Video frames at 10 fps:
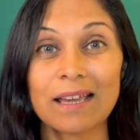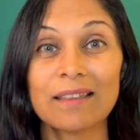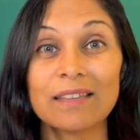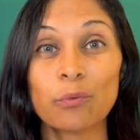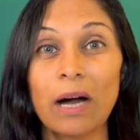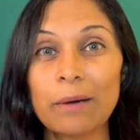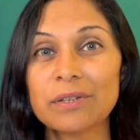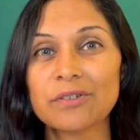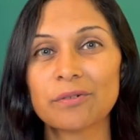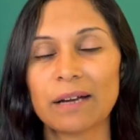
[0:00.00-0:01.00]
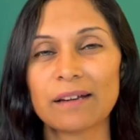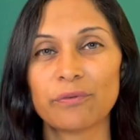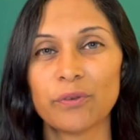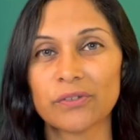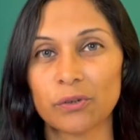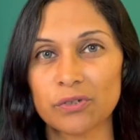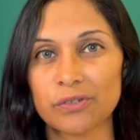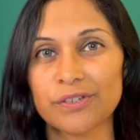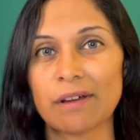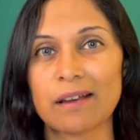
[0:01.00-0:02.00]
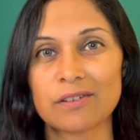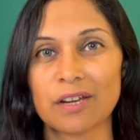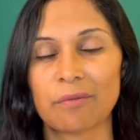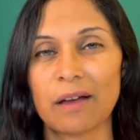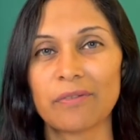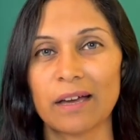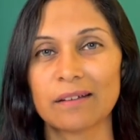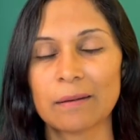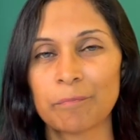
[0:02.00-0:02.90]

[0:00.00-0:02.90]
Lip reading: then why would you create a full social strategy around that?